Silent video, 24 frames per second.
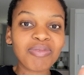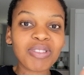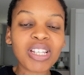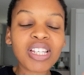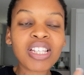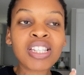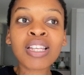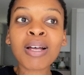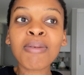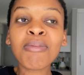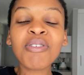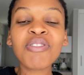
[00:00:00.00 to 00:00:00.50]

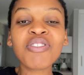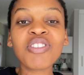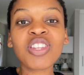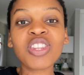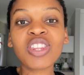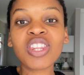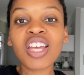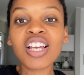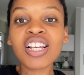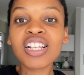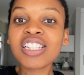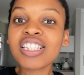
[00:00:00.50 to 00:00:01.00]
some of the
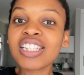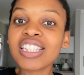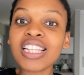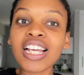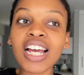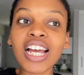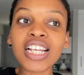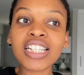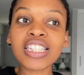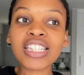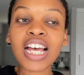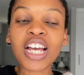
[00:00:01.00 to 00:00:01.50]
things
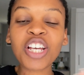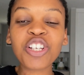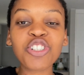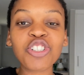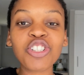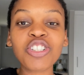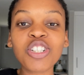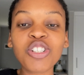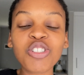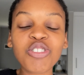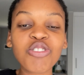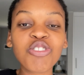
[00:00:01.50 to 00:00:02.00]
that I
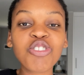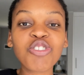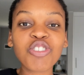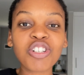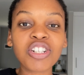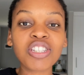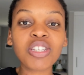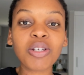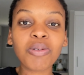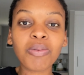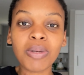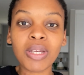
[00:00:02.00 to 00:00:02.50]
usually do
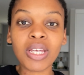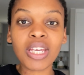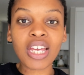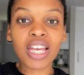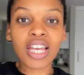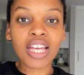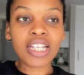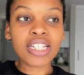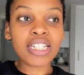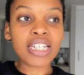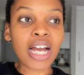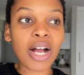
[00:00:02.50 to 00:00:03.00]
during the
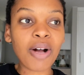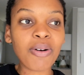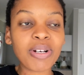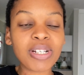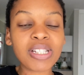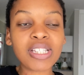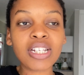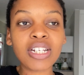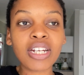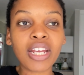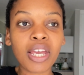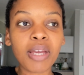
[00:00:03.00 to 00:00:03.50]
weekend, I
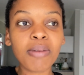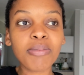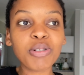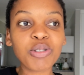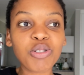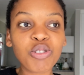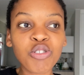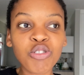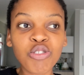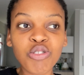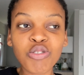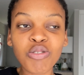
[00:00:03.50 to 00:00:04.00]
wasn't able
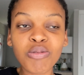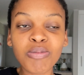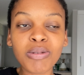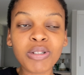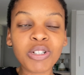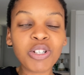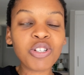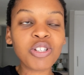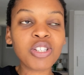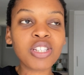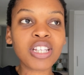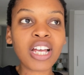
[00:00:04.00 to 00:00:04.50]
to do
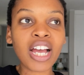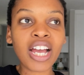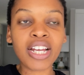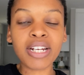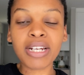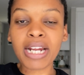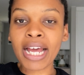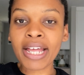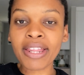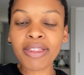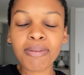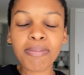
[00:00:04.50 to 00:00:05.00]
because I
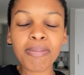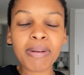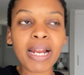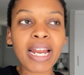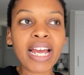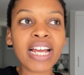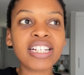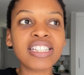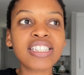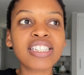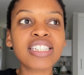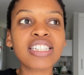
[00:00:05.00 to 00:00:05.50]
had other
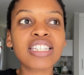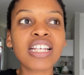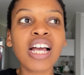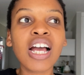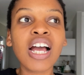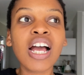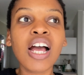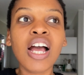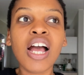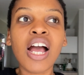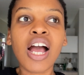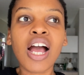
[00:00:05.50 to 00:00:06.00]
plans.
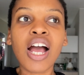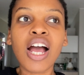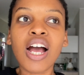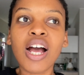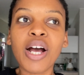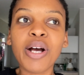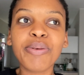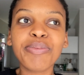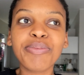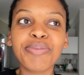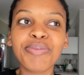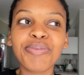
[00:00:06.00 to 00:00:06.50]

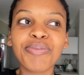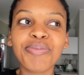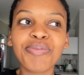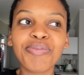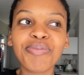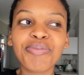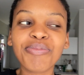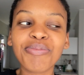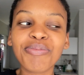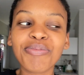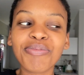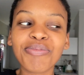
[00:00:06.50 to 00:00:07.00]

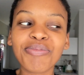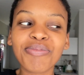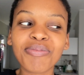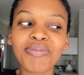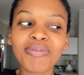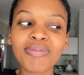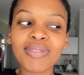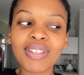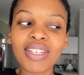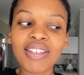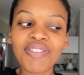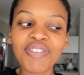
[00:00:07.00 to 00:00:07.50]

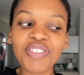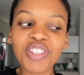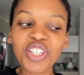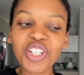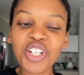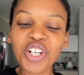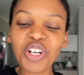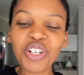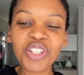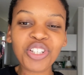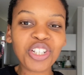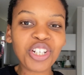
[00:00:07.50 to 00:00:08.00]
If you
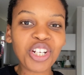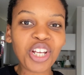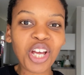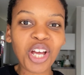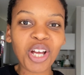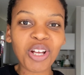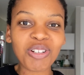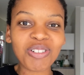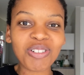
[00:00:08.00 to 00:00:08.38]
know, you know.